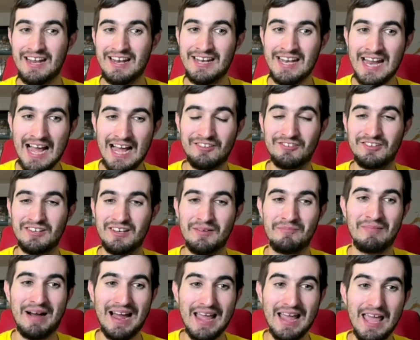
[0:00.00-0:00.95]
Next year,
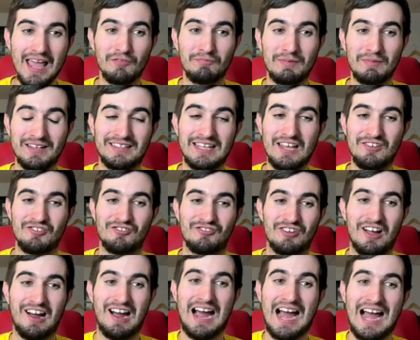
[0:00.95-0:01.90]
my expectations
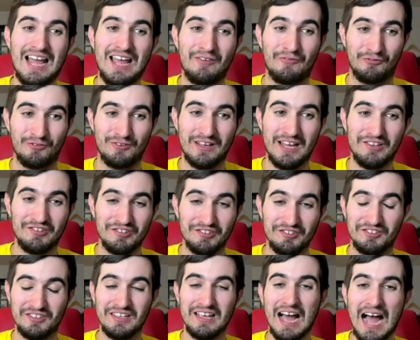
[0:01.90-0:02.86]
are high in free
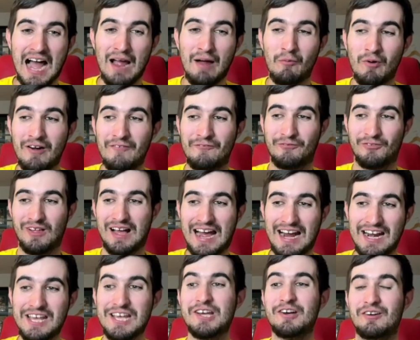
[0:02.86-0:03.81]
agency. I want
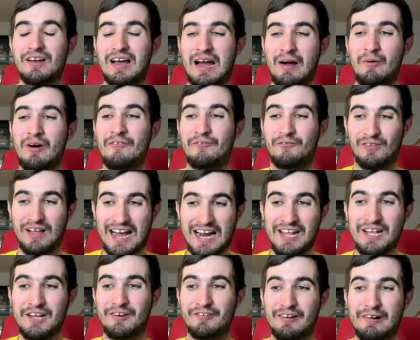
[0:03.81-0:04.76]

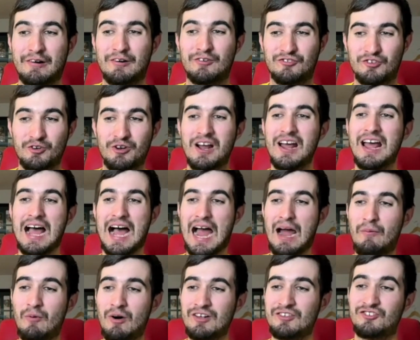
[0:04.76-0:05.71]
Vladdy Guerrero Jr. I
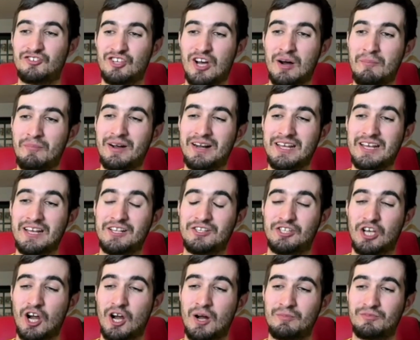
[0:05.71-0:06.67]
want somebody in
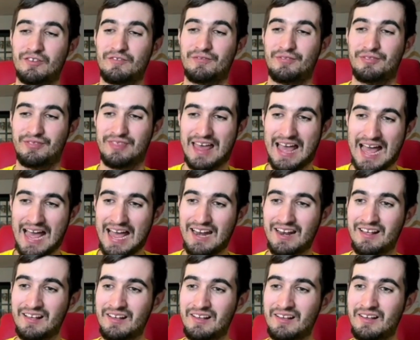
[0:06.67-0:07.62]
terms of that
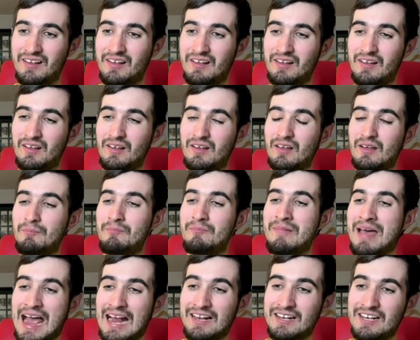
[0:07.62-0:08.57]

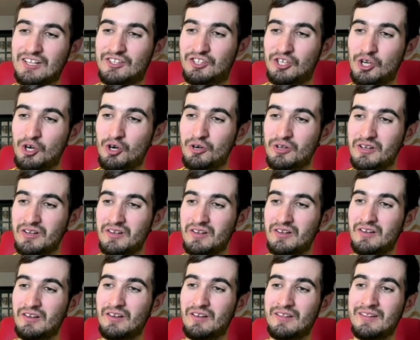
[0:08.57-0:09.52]
magnitude
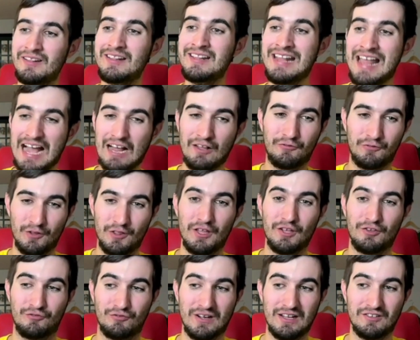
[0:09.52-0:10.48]
next for
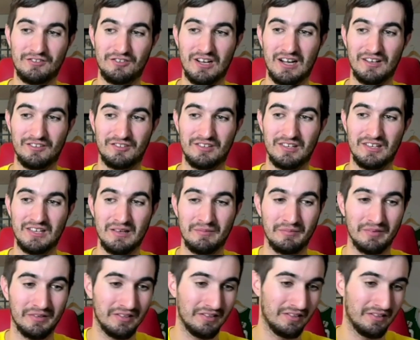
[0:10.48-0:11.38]
this Red Sox team.